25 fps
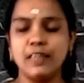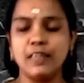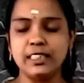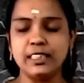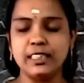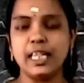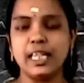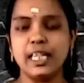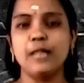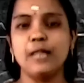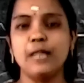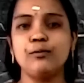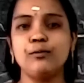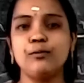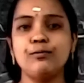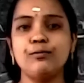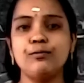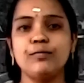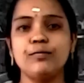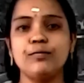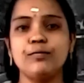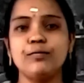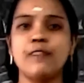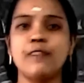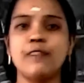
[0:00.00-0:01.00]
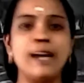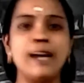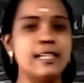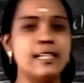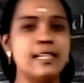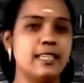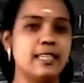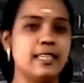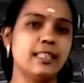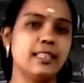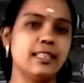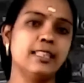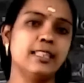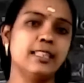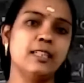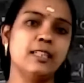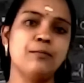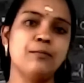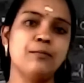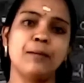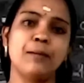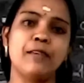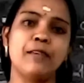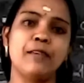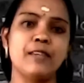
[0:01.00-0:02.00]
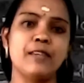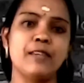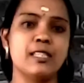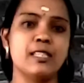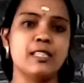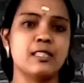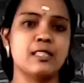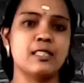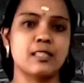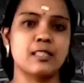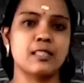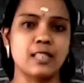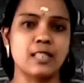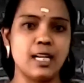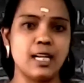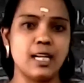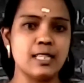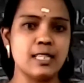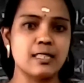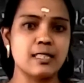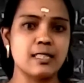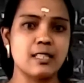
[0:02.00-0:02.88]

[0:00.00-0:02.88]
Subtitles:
time revising that previous class.